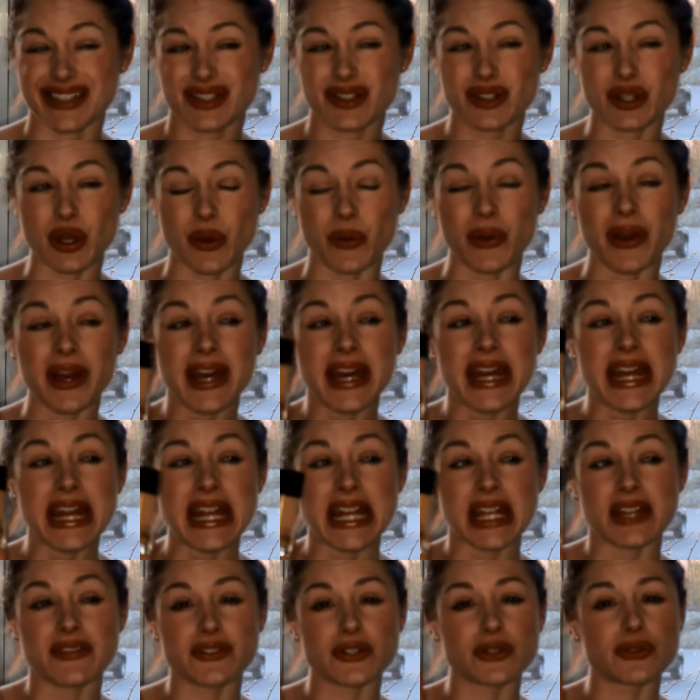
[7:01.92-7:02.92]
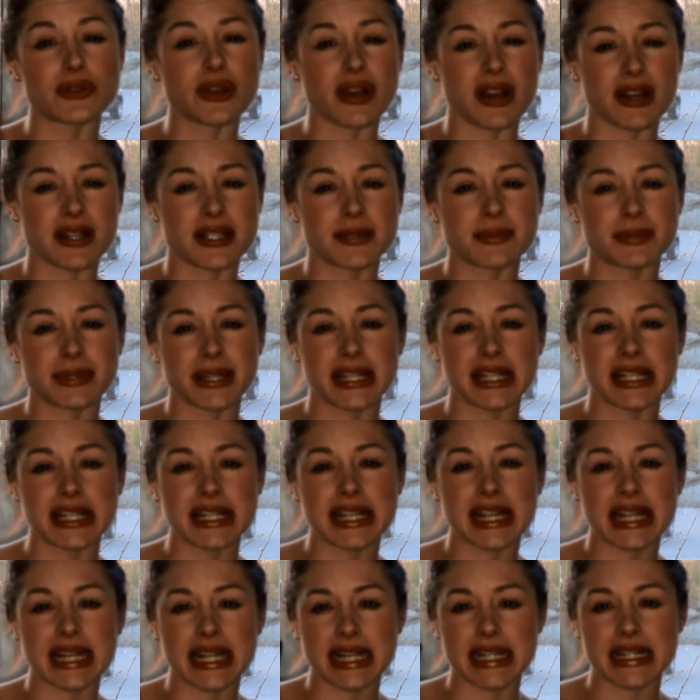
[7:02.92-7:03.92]
So if you're
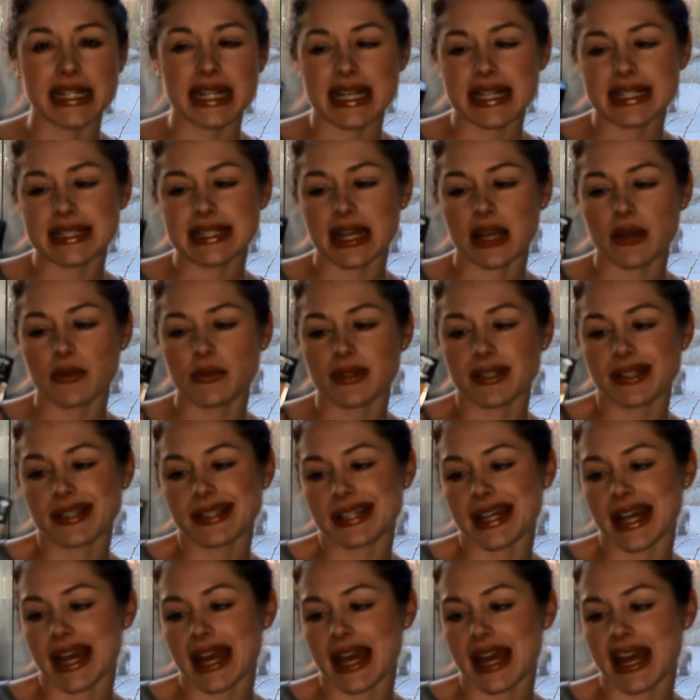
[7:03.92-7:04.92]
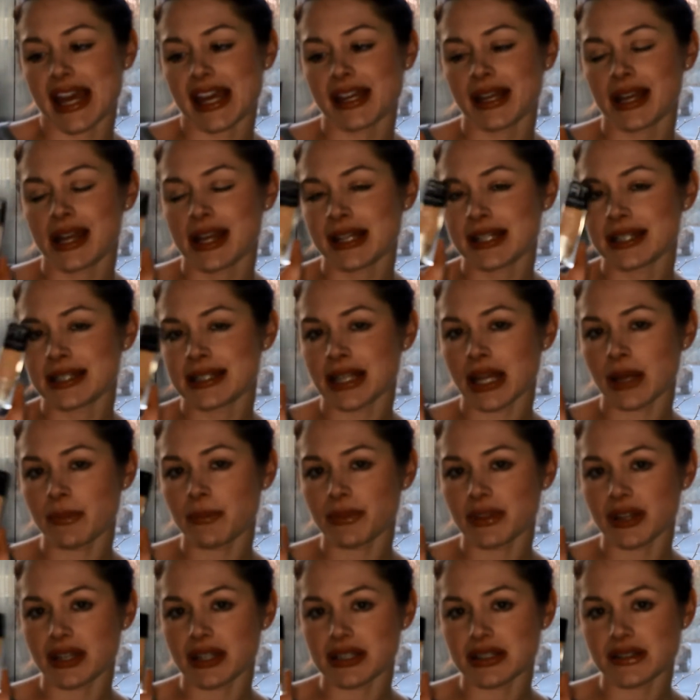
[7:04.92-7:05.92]
contemplating getting this, I would say
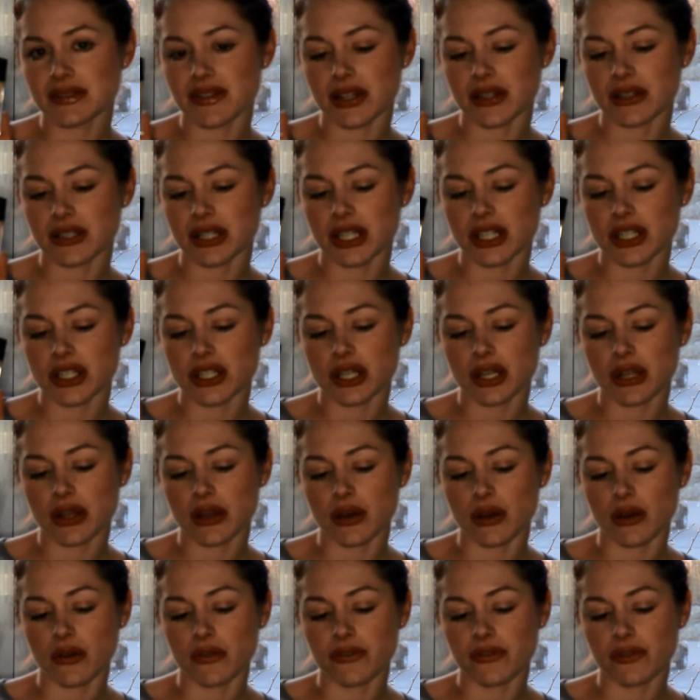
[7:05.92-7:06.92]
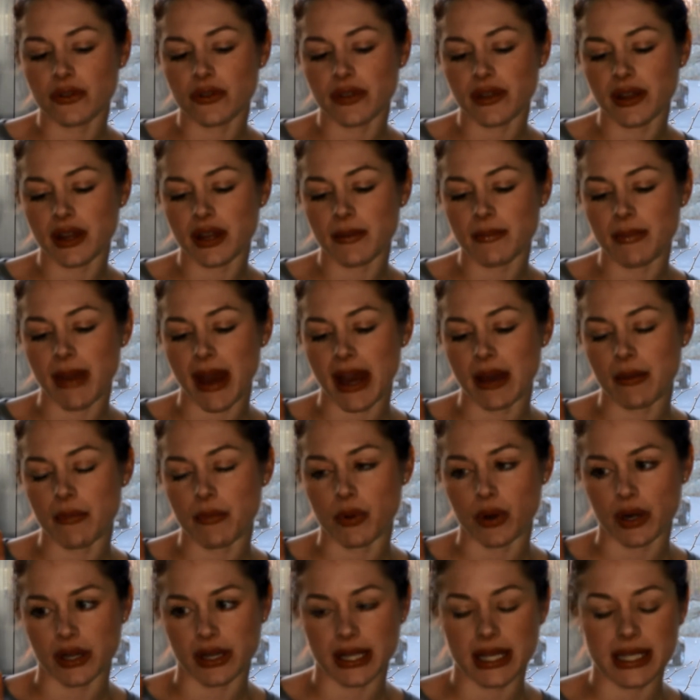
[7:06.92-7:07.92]
skip this foundation, go for the Matte
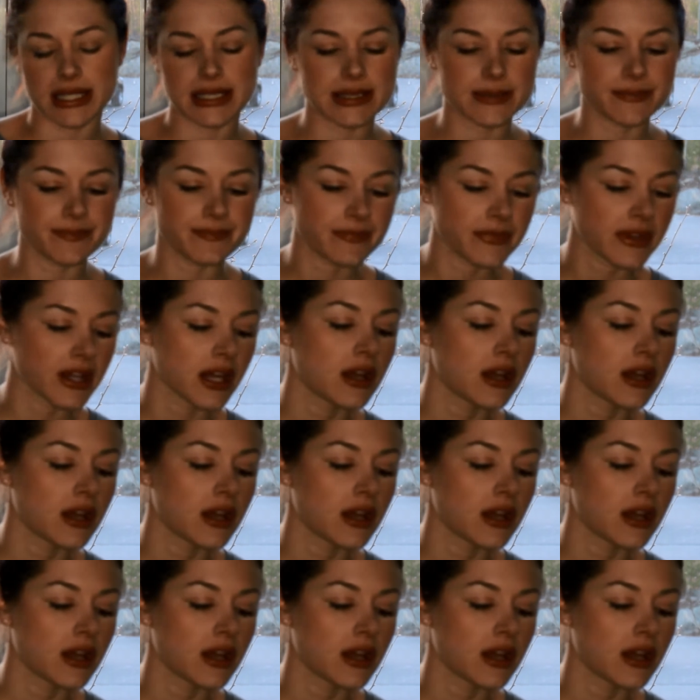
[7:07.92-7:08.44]
and Poreless.